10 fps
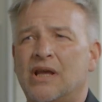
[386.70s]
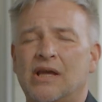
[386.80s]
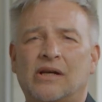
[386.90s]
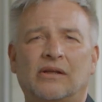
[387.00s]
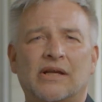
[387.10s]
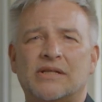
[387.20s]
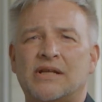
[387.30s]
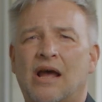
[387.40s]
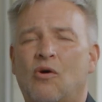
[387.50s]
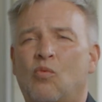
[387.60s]
it'll list
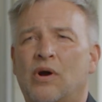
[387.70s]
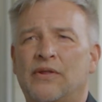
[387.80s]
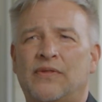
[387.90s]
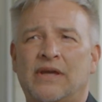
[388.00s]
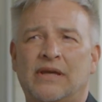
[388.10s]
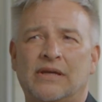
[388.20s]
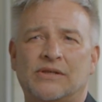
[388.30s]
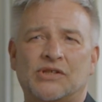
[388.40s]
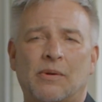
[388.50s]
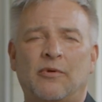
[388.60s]
out what the
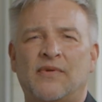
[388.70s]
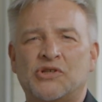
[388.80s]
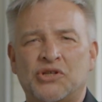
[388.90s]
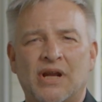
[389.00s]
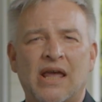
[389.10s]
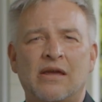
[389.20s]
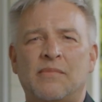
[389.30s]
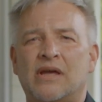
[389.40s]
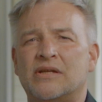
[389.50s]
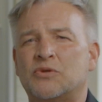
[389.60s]
subdivision name
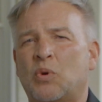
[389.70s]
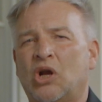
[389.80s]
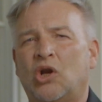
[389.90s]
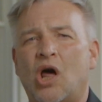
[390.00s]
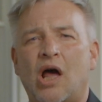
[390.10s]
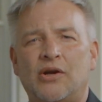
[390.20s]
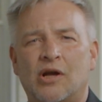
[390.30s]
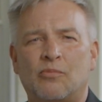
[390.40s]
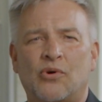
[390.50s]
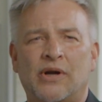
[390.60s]
is, what lot
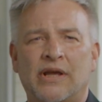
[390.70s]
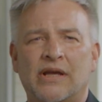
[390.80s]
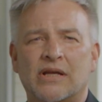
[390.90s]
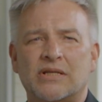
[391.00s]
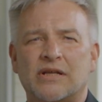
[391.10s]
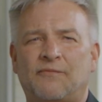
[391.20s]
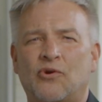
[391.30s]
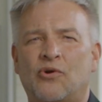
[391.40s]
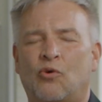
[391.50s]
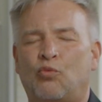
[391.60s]
number it is. If
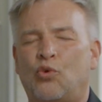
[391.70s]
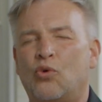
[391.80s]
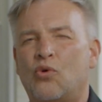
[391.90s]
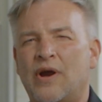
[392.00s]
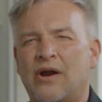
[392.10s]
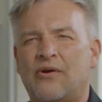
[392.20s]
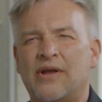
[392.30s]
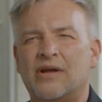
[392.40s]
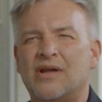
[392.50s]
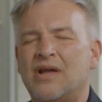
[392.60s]
you're in a rural
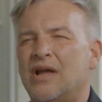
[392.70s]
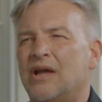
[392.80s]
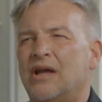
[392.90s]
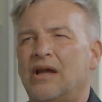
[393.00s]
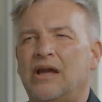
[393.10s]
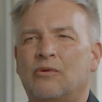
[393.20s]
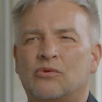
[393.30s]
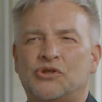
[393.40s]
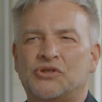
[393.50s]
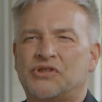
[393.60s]
area, it
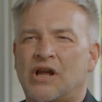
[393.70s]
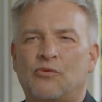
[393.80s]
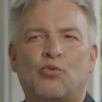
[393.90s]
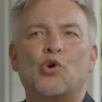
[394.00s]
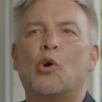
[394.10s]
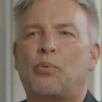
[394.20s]
will just say real